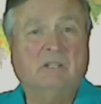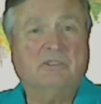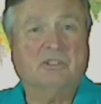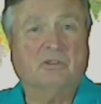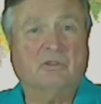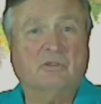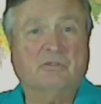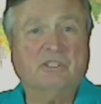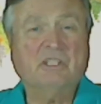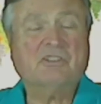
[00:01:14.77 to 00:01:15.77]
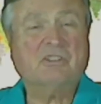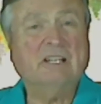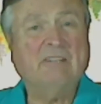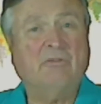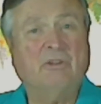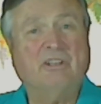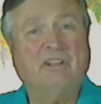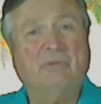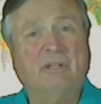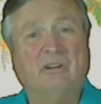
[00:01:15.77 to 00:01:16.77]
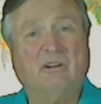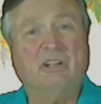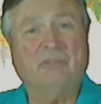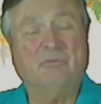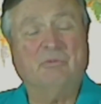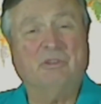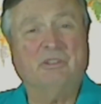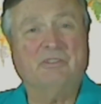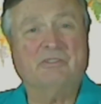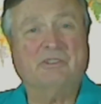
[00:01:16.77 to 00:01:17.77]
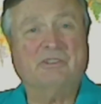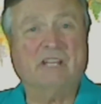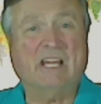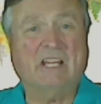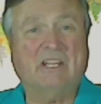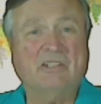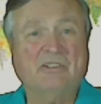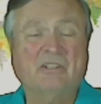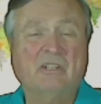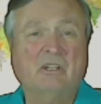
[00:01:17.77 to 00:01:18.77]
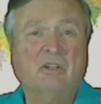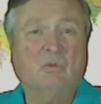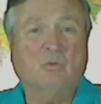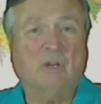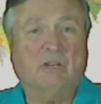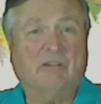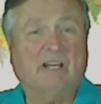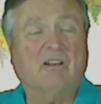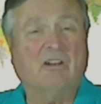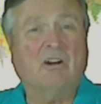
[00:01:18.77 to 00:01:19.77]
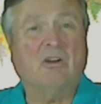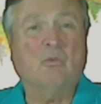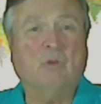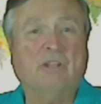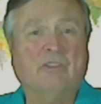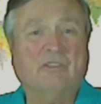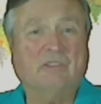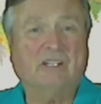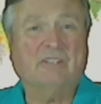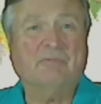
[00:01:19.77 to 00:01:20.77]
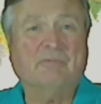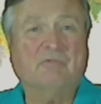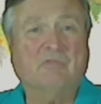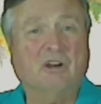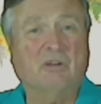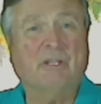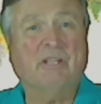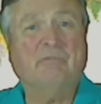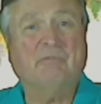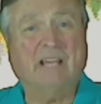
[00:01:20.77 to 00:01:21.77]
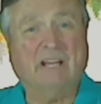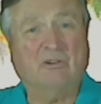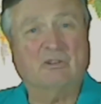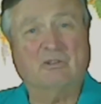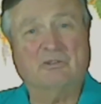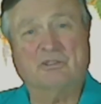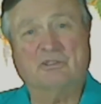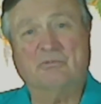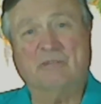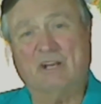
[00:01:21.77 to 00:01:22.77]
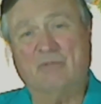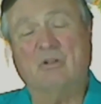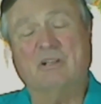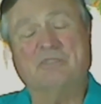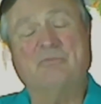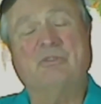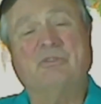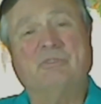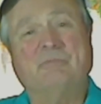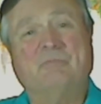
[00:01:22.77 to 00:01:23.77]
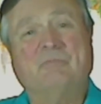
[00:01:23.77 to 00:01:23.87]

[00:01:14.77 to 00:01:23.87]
So you see slavery coming on within societies right along with farming, agriculture, animal husbandry.